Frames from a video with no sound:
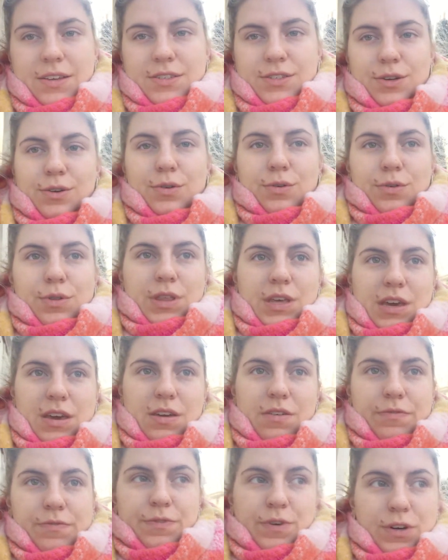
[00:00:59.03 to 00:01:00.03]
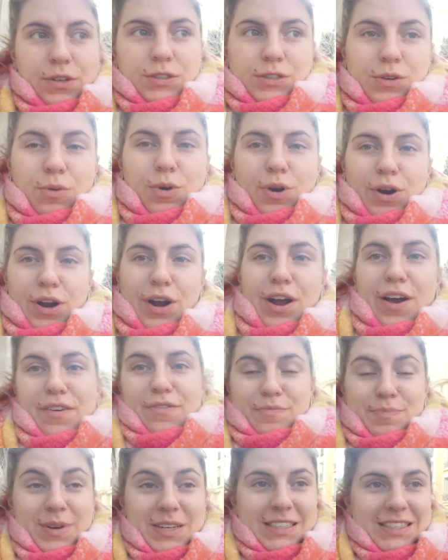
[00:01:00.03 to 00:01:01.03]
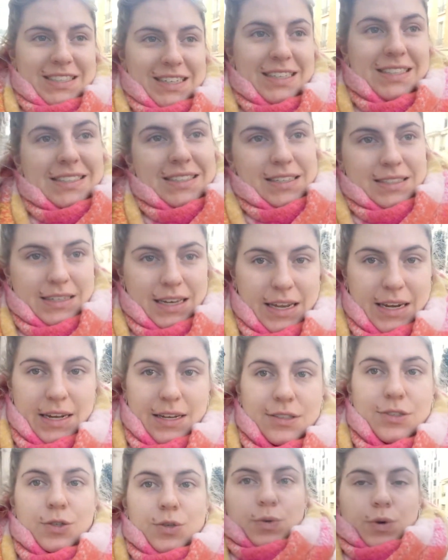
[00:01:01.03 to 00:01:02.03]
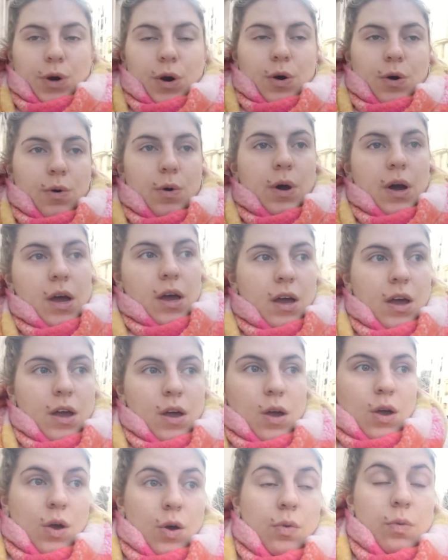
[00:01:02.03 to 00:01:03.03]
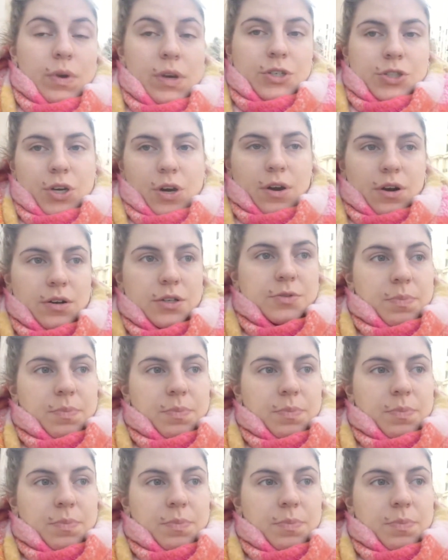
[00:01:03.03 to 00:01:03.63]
so the first order of business is I need to go recharge